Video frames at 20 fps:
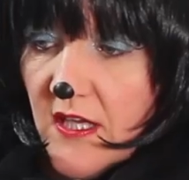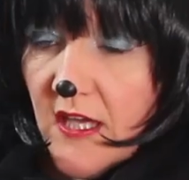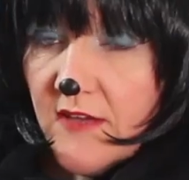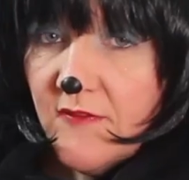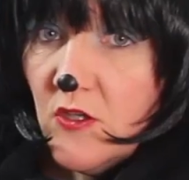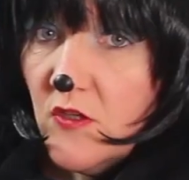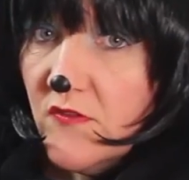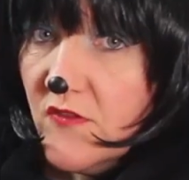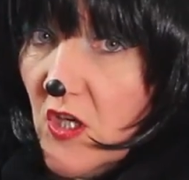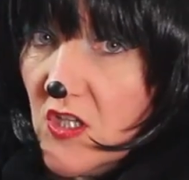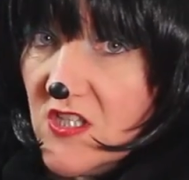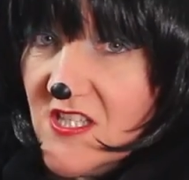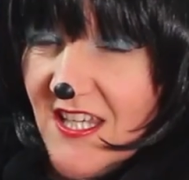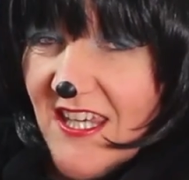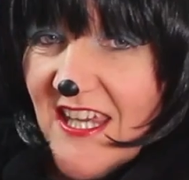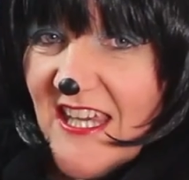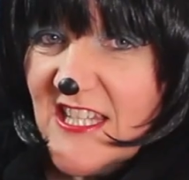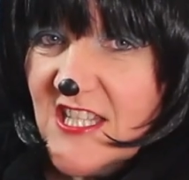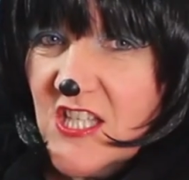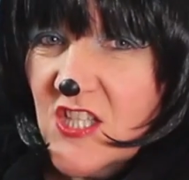If you've got a
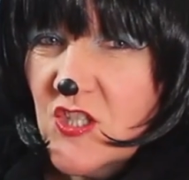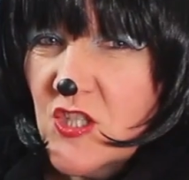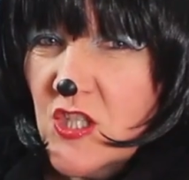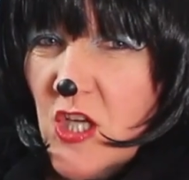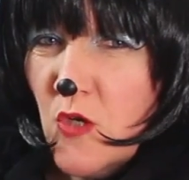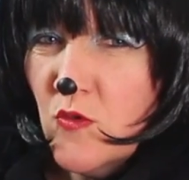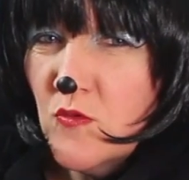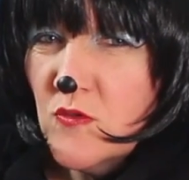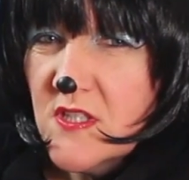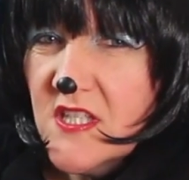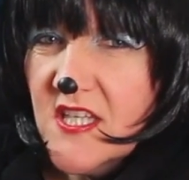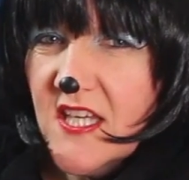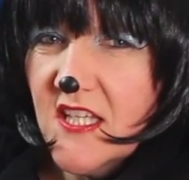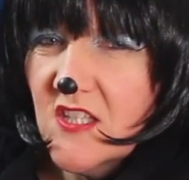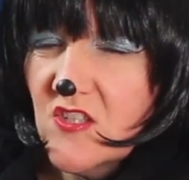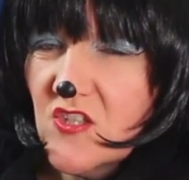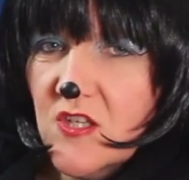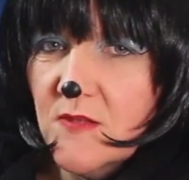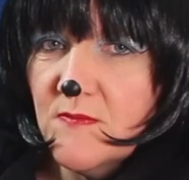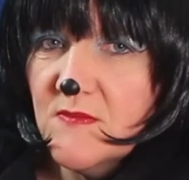kitten, don't
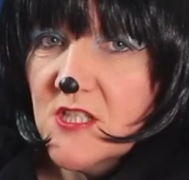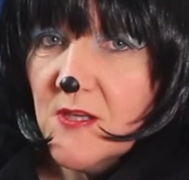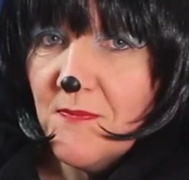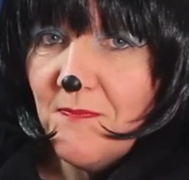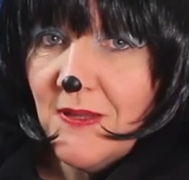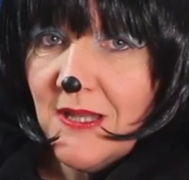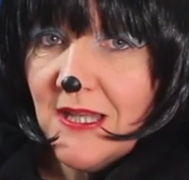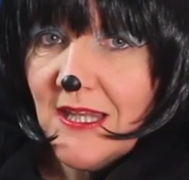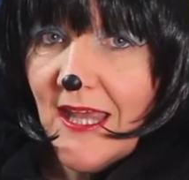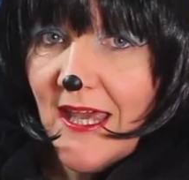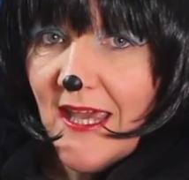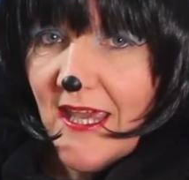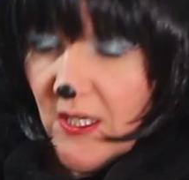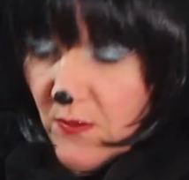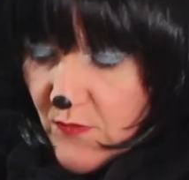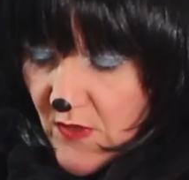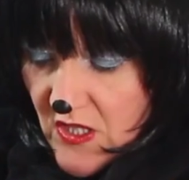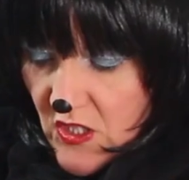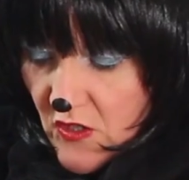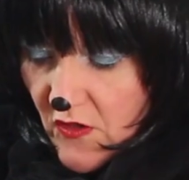teach them to
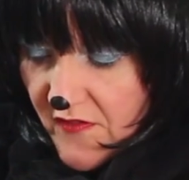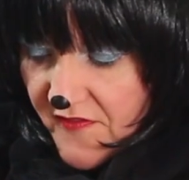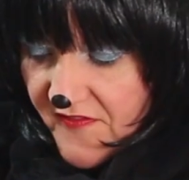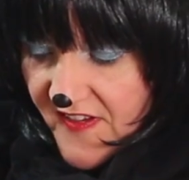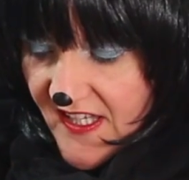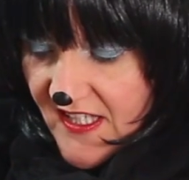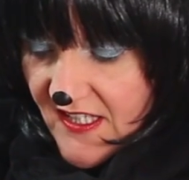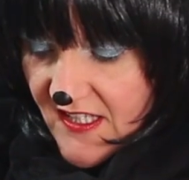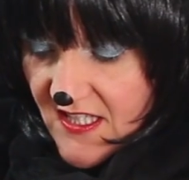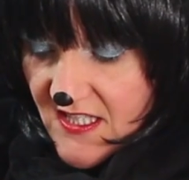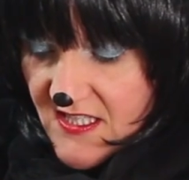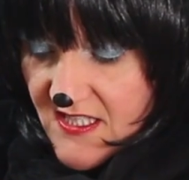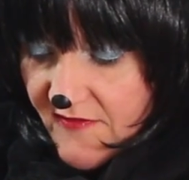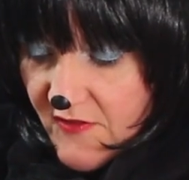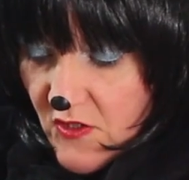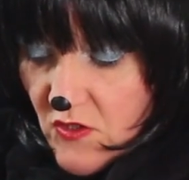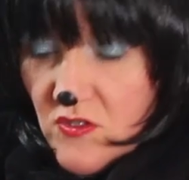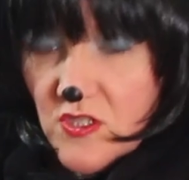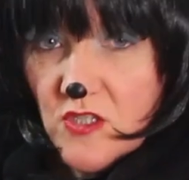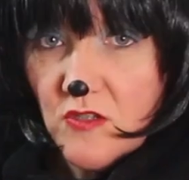play with your fingers.
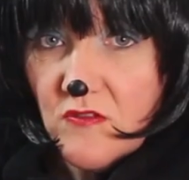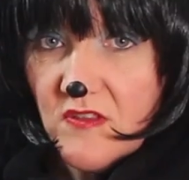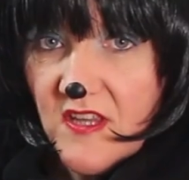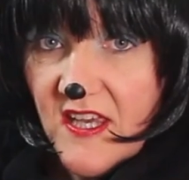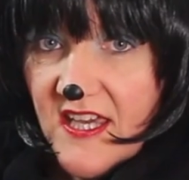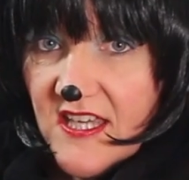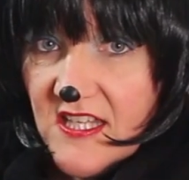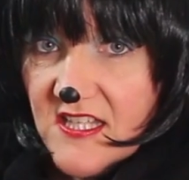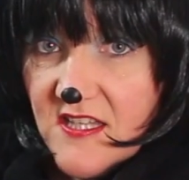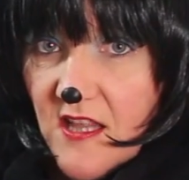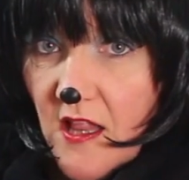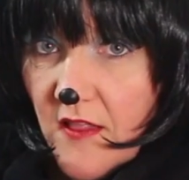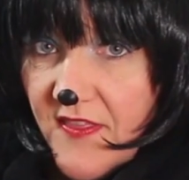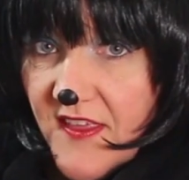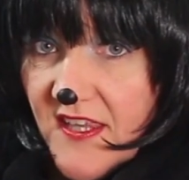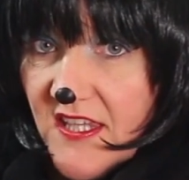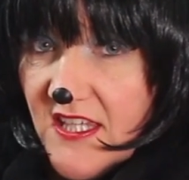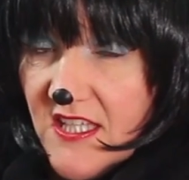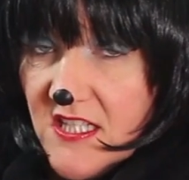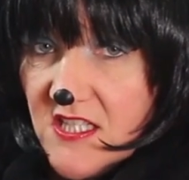If you do this, they'll
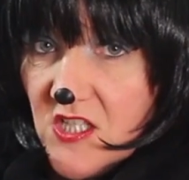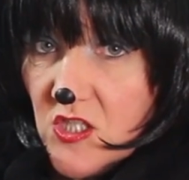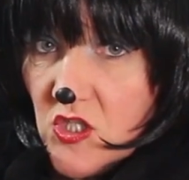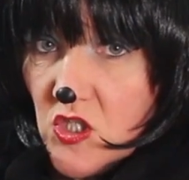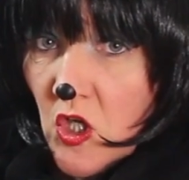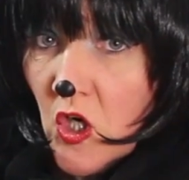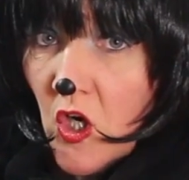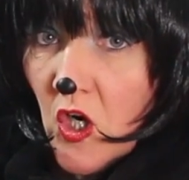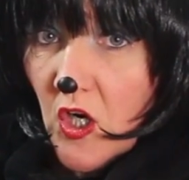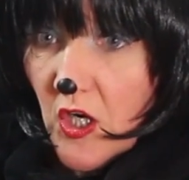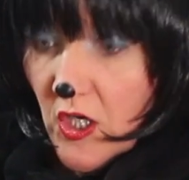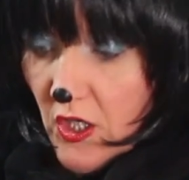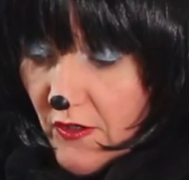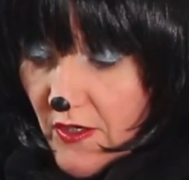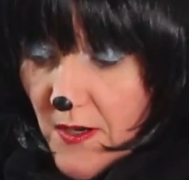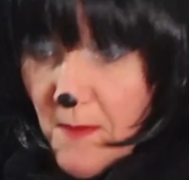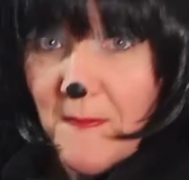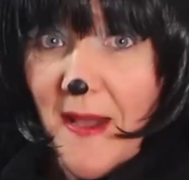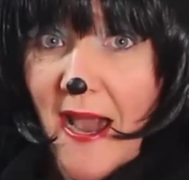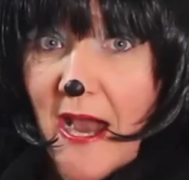think it's a toy
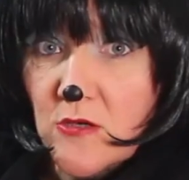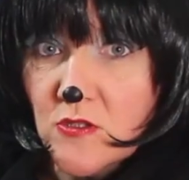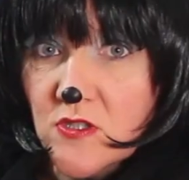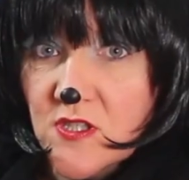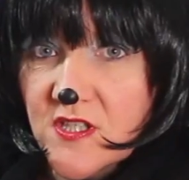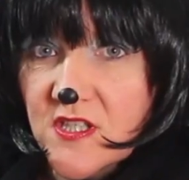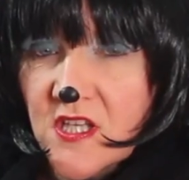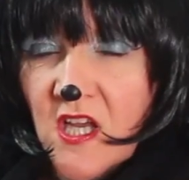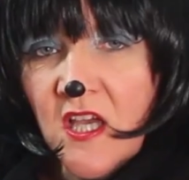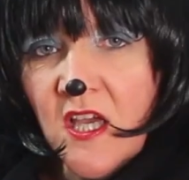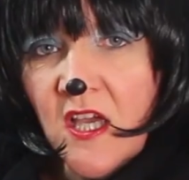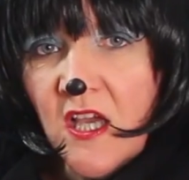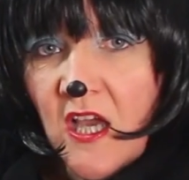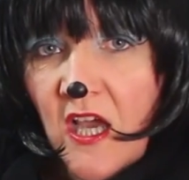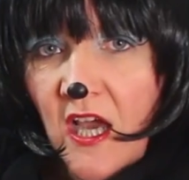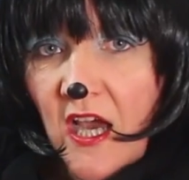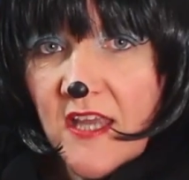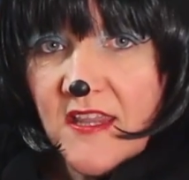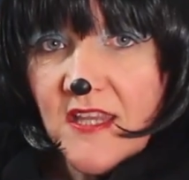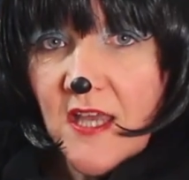or a mouse,
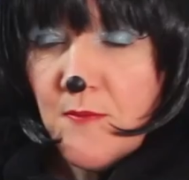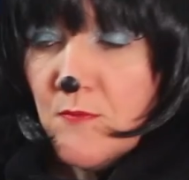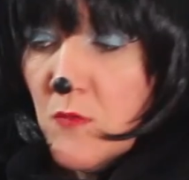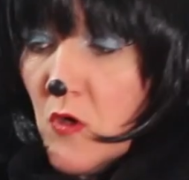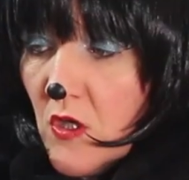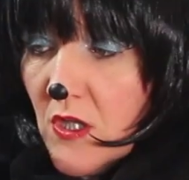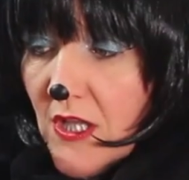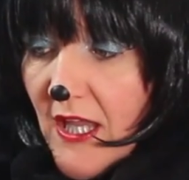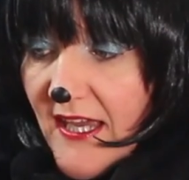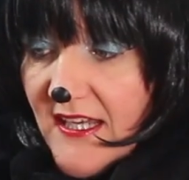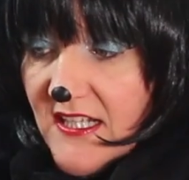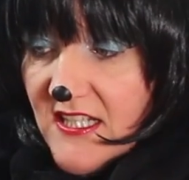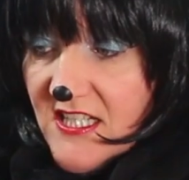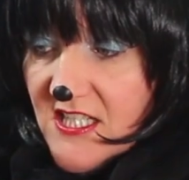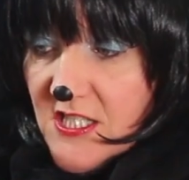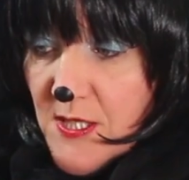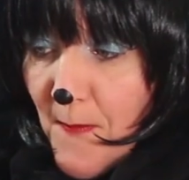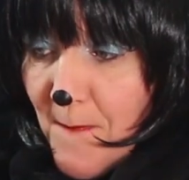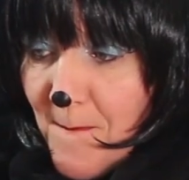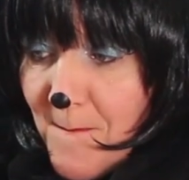and they're more likely
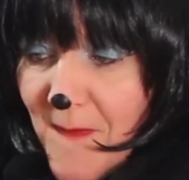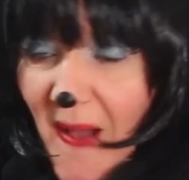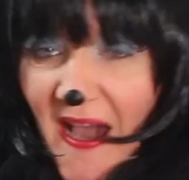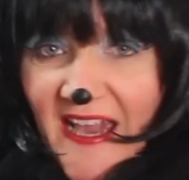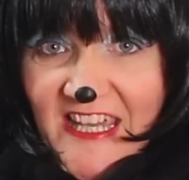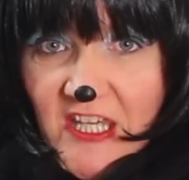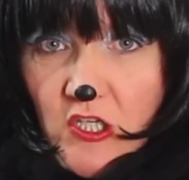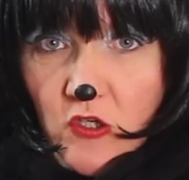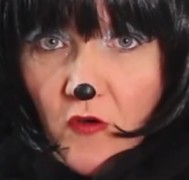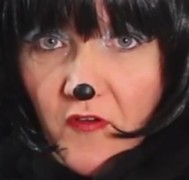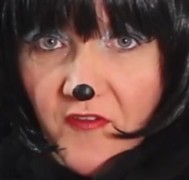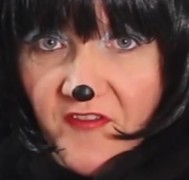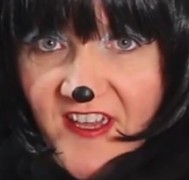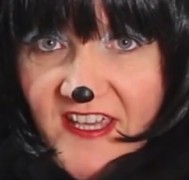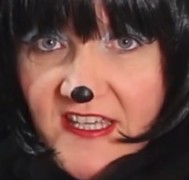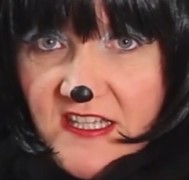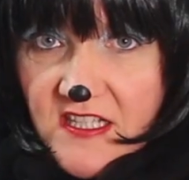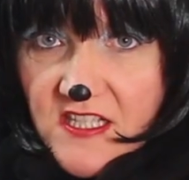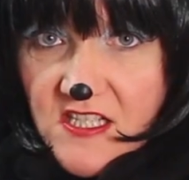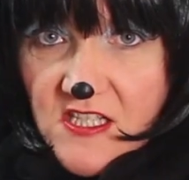to bite your
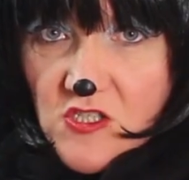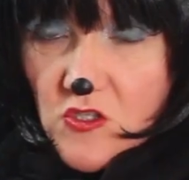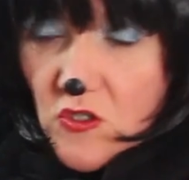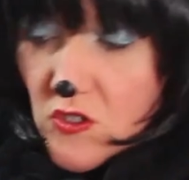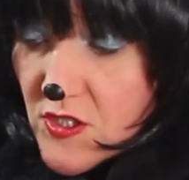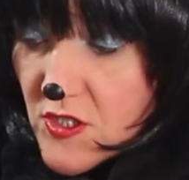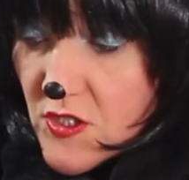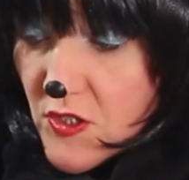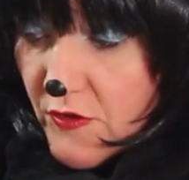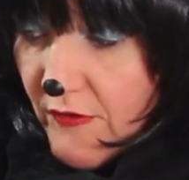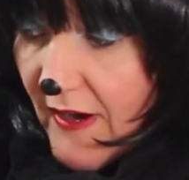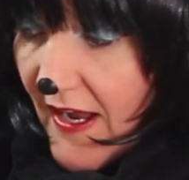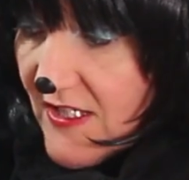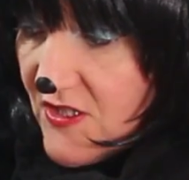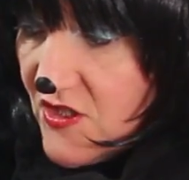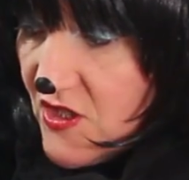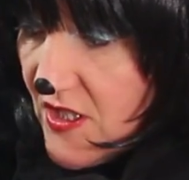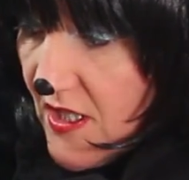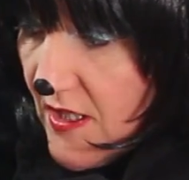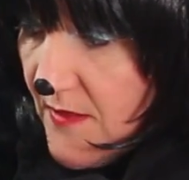fingers or
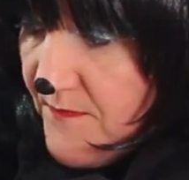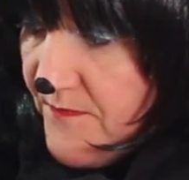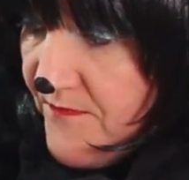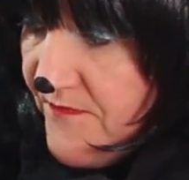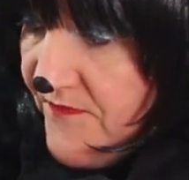scratch them.